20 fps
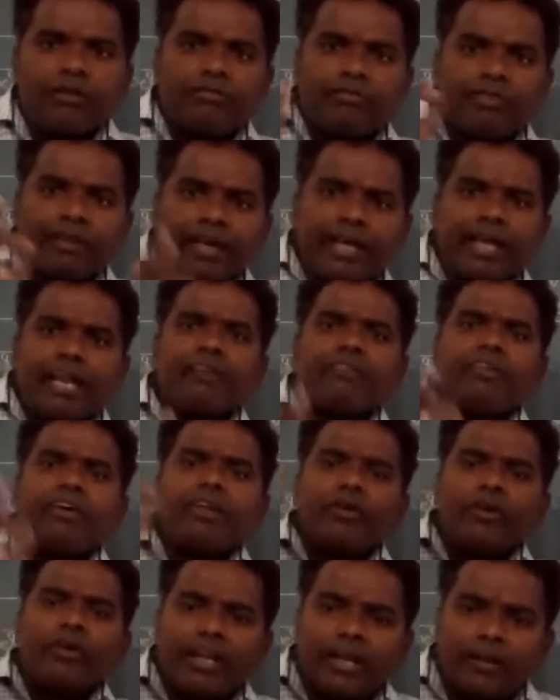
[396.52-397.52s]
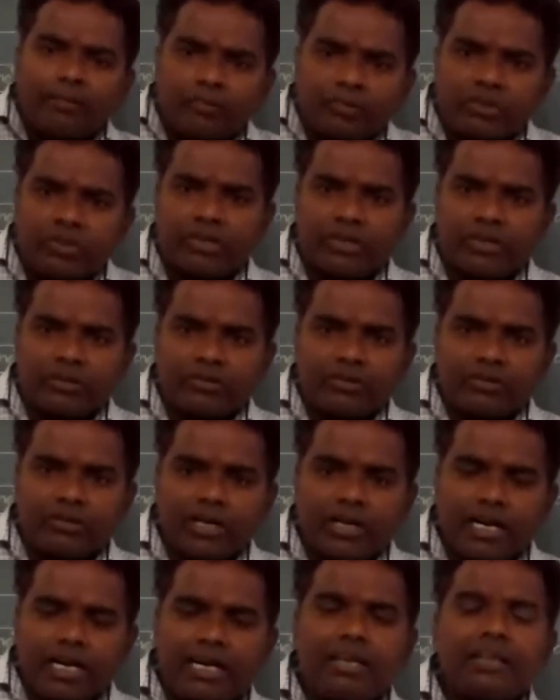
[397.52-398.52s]
Wherever you can observe,
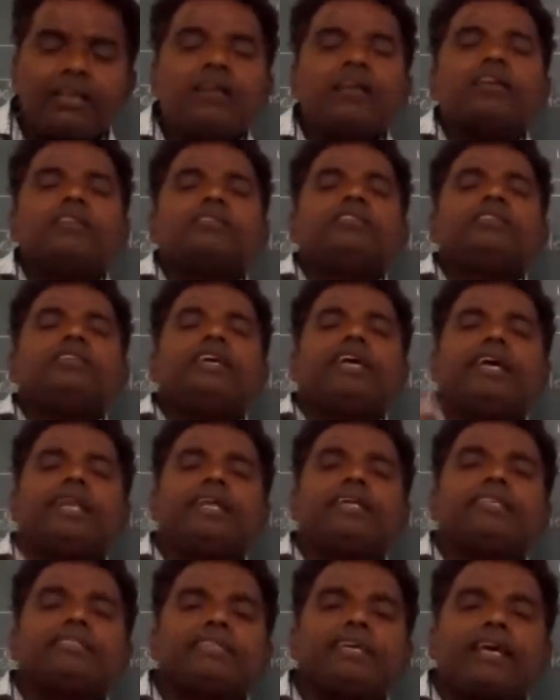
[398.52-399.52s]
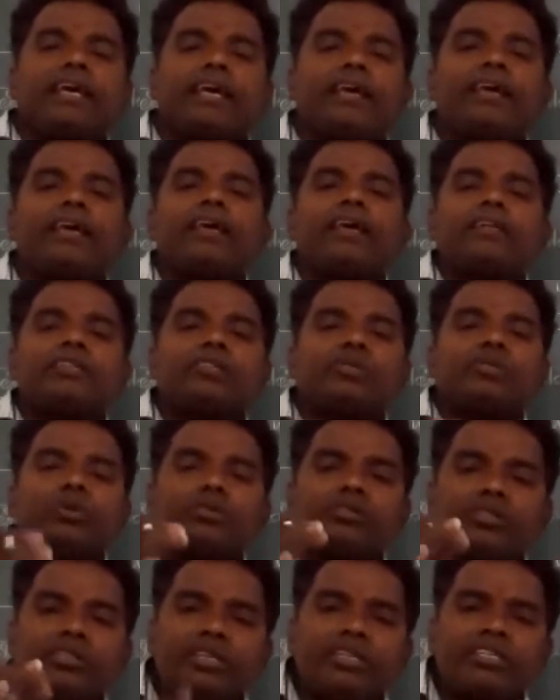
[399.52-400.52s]
right? There is a,
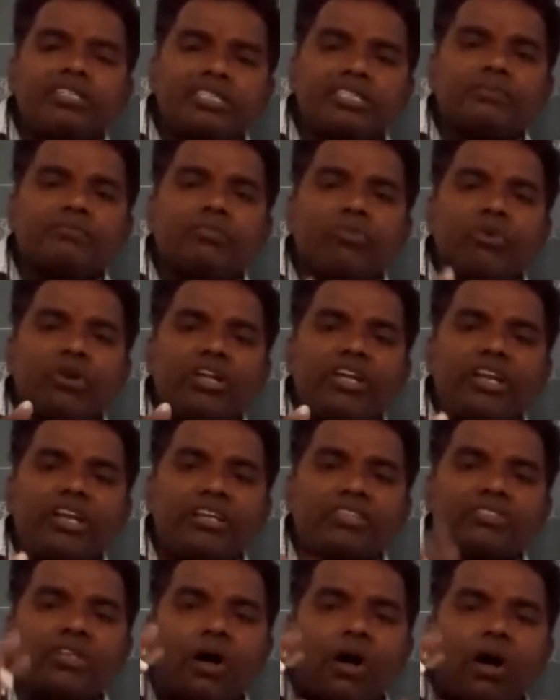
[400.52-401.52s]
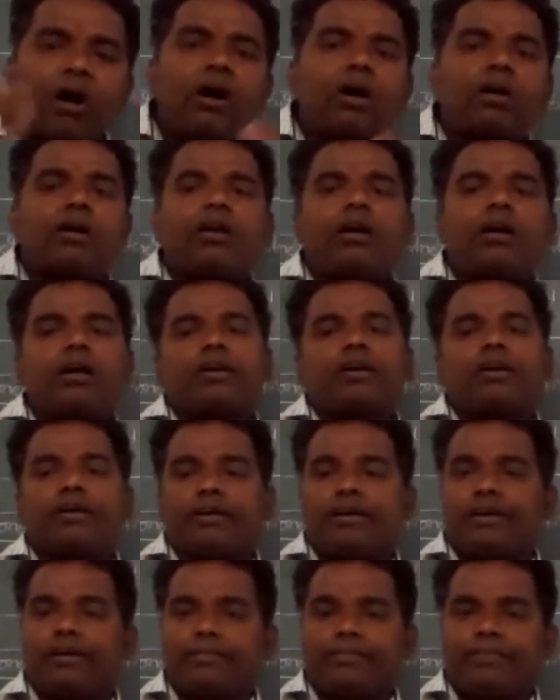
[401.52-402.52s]
so these monerans are
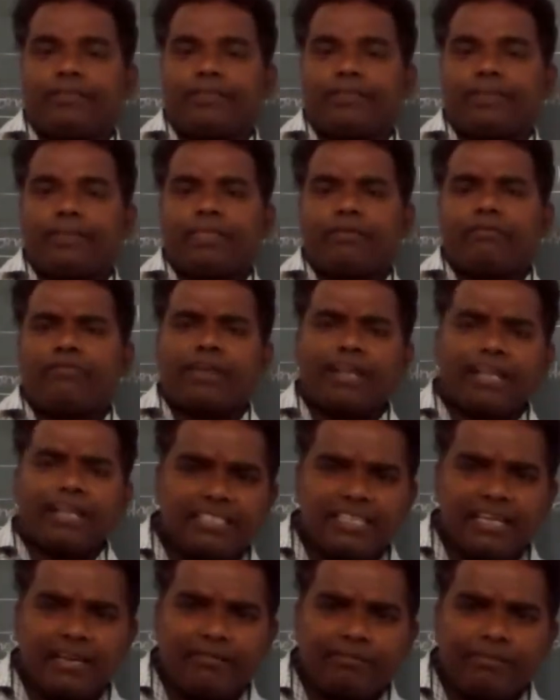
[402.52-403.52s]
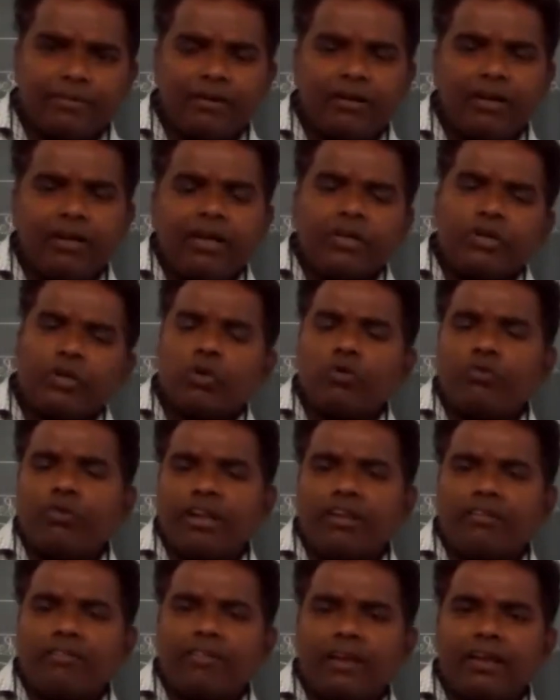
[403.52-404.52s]
occurred. For example, you know
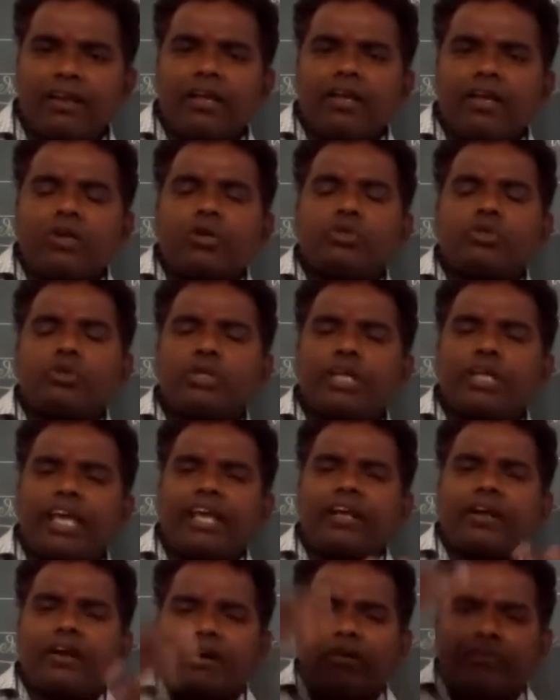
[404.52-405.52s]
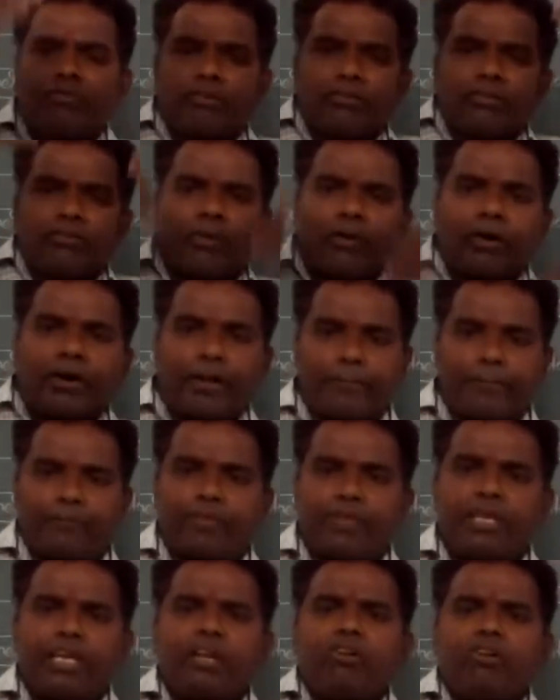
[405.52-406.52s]
very well, you should take from the body.
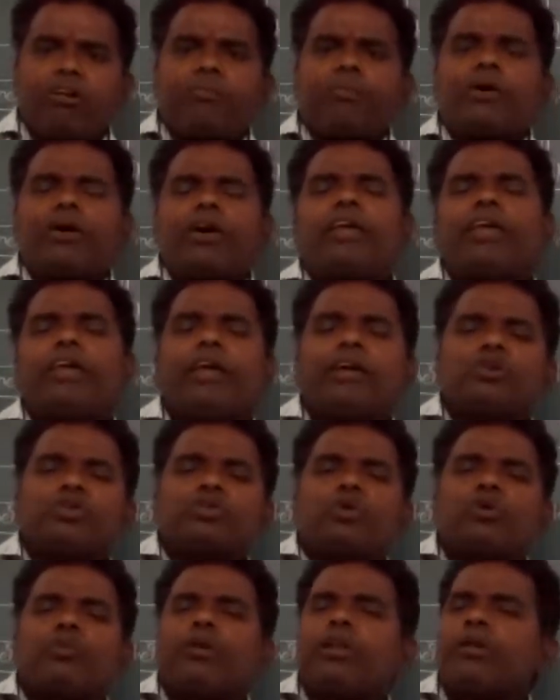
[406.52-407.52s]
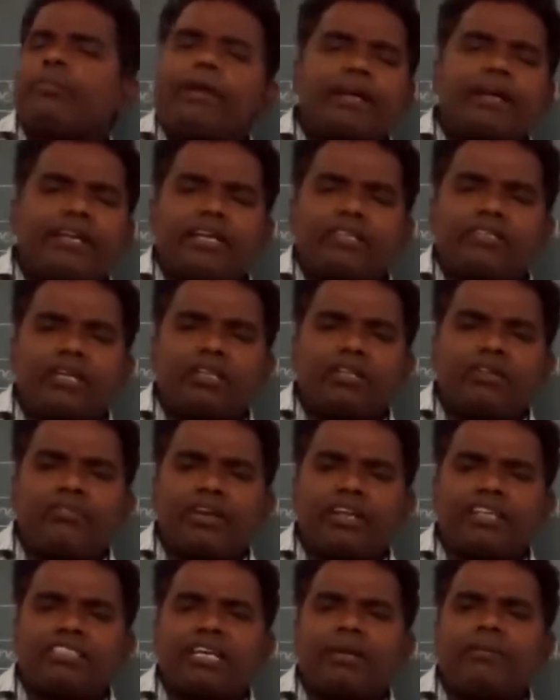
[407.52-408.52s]
In our body, so many bacteria are there.
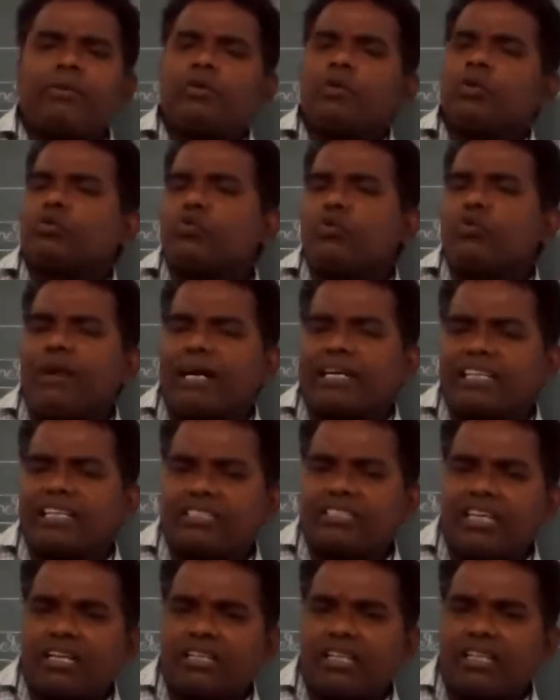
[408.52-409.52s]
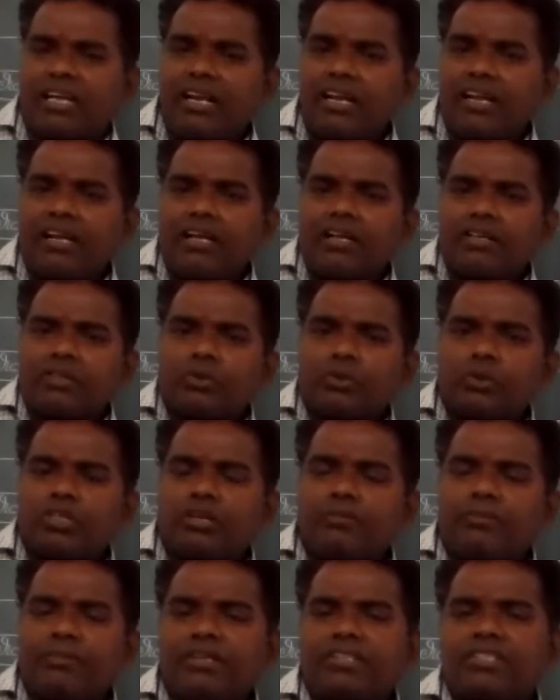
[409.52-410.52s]
For example, useful bacteria are there. So
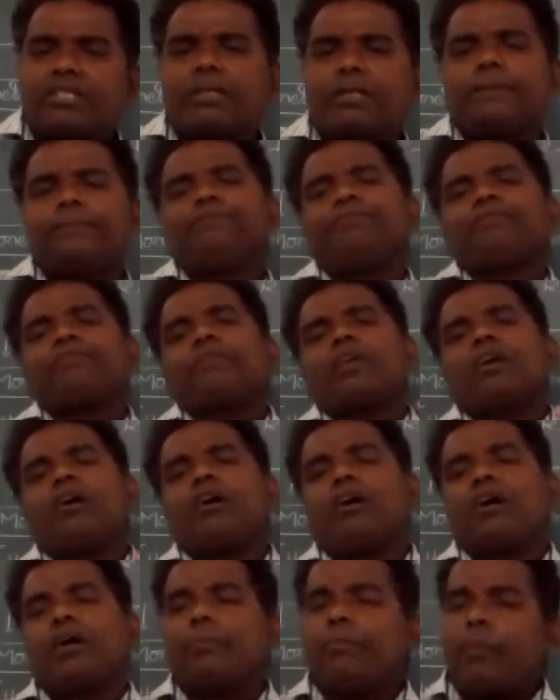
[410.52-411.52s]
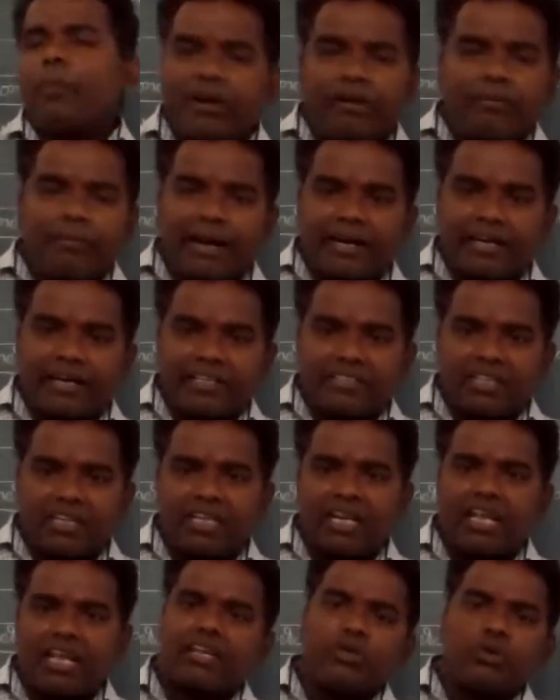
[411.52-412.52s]
that means important bacteria are
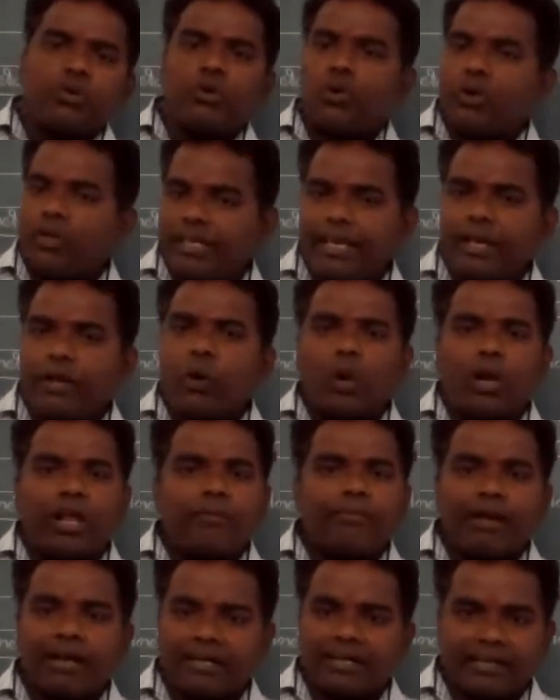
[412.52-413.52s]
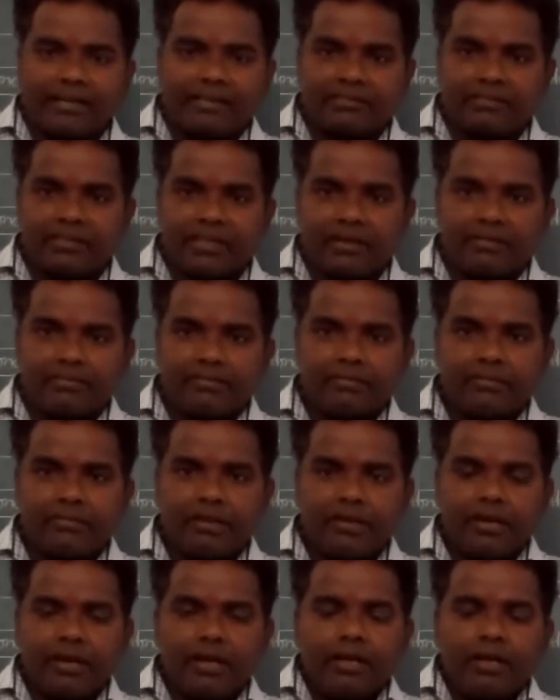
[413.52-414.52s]
there, like E. coli bacteria is there.
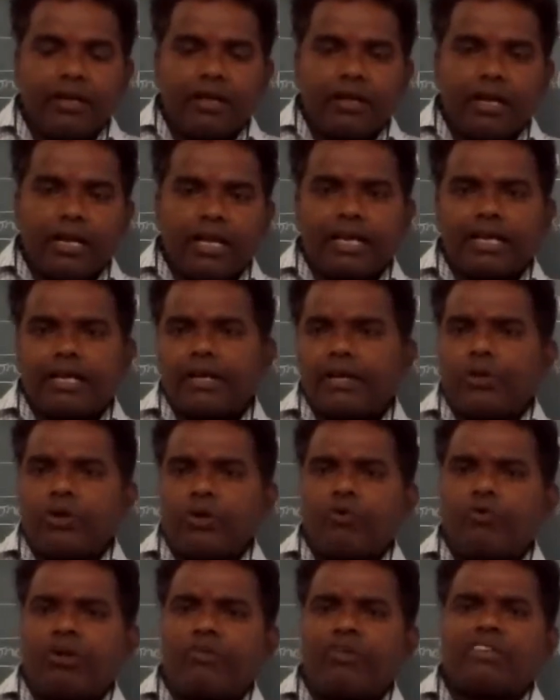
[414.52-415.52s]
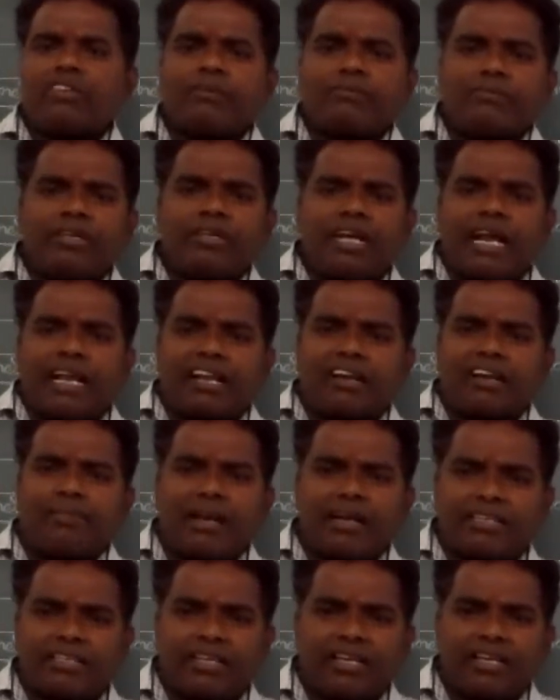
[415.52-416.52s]
Like you know very well something cholera
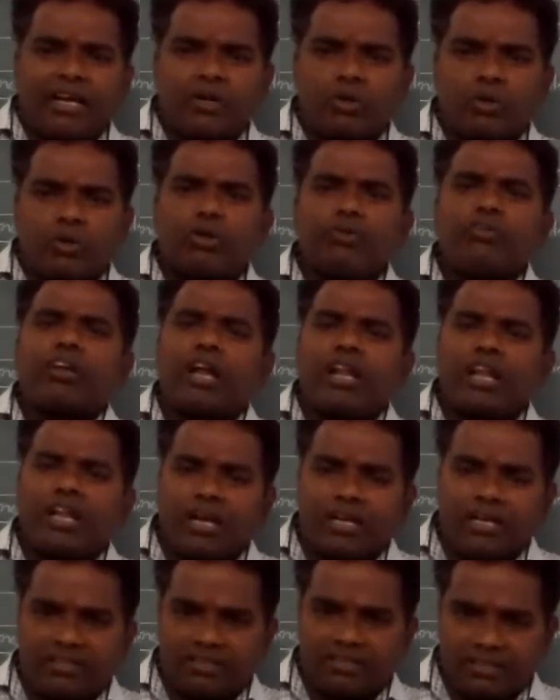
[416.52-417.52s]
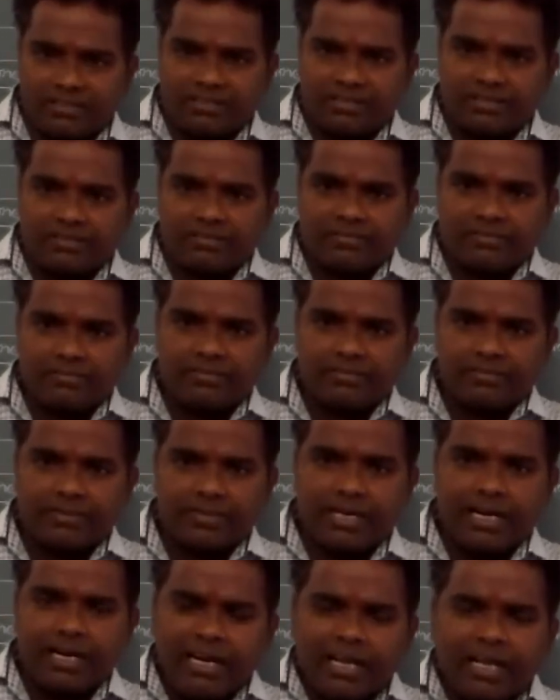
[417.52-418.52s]
bacteria to give cholera disease,
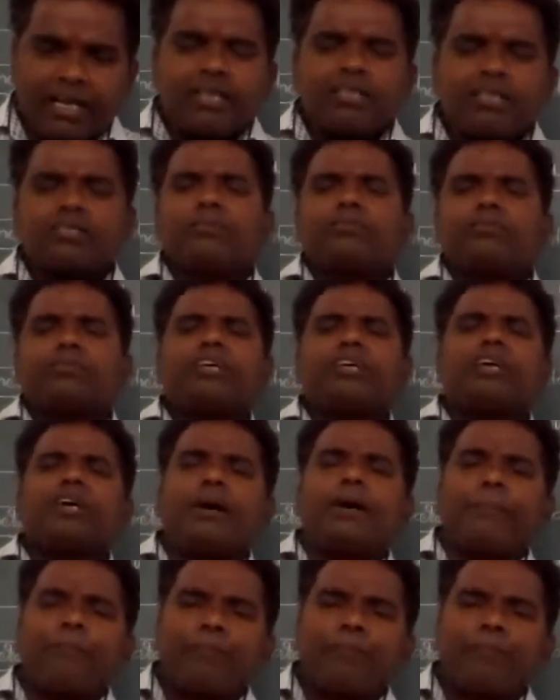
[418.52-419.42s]
right? Something you